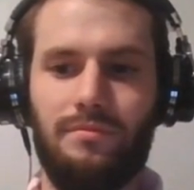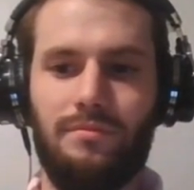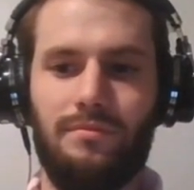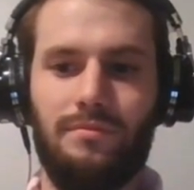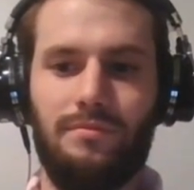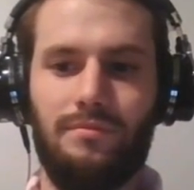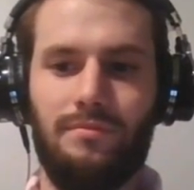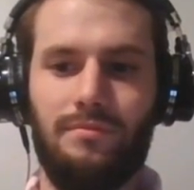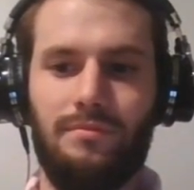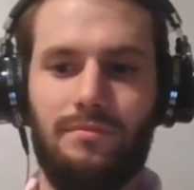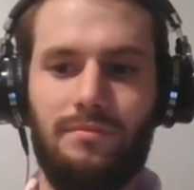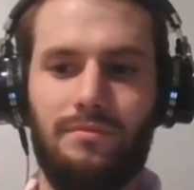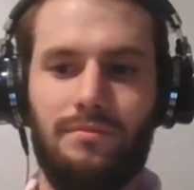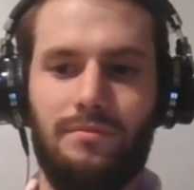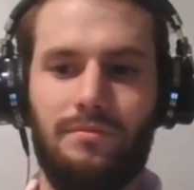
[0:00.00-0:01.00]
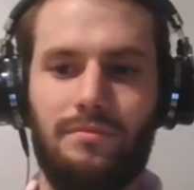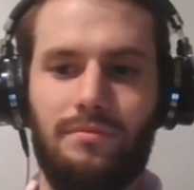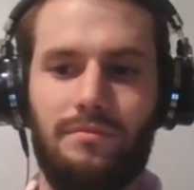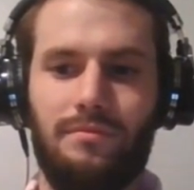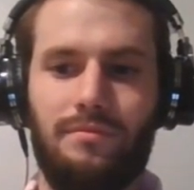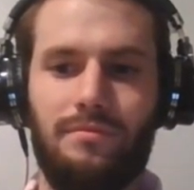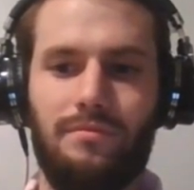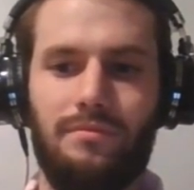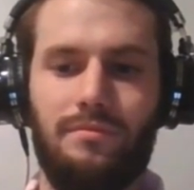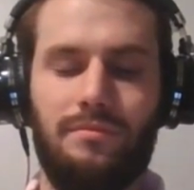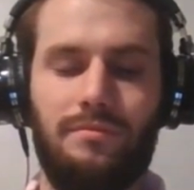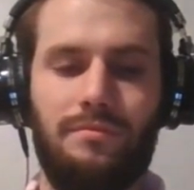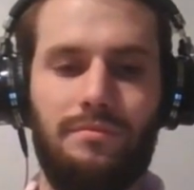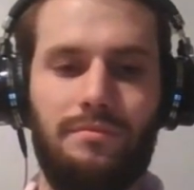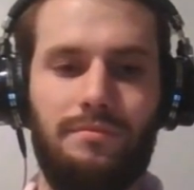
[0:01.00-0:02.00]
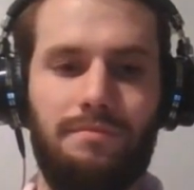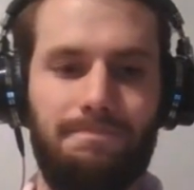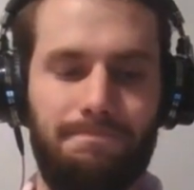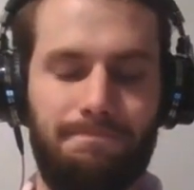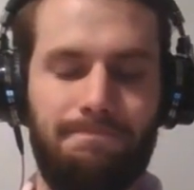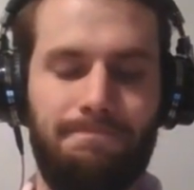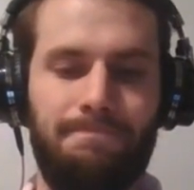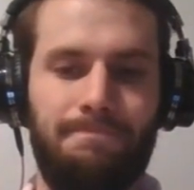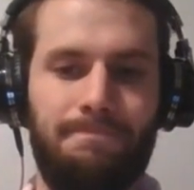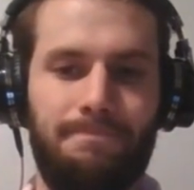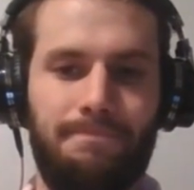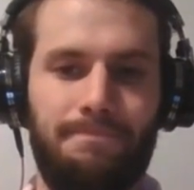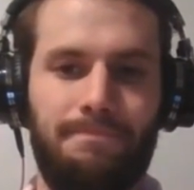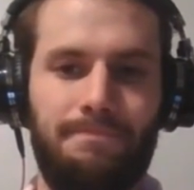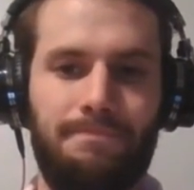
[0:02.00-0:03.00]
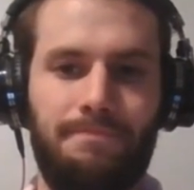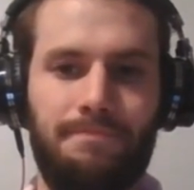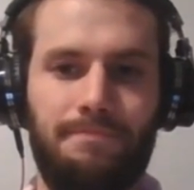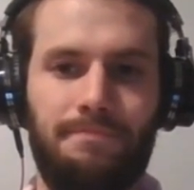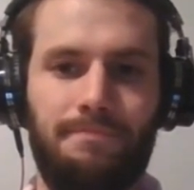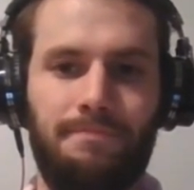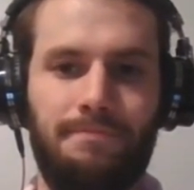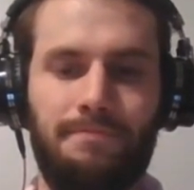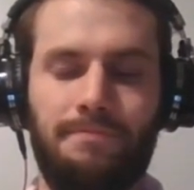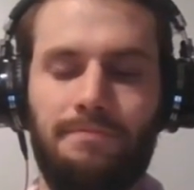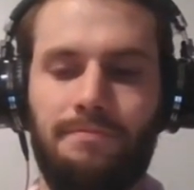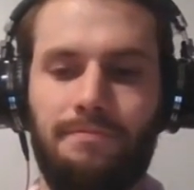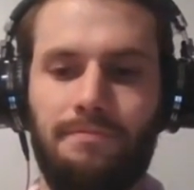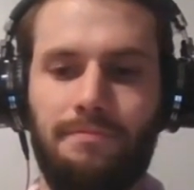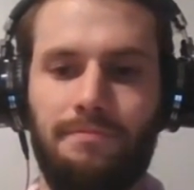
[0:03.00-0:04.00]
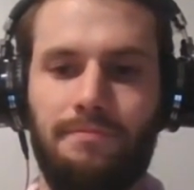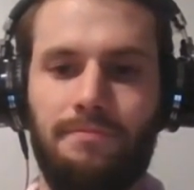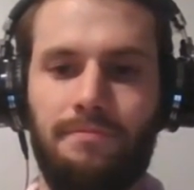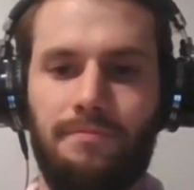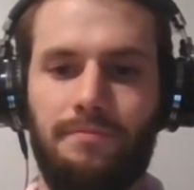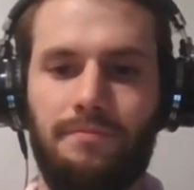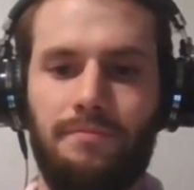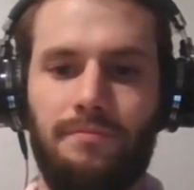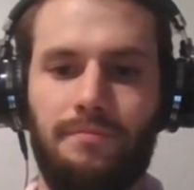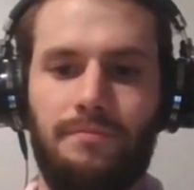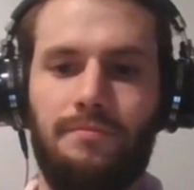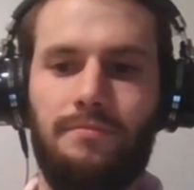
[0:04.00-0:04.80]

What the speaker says: [no speech]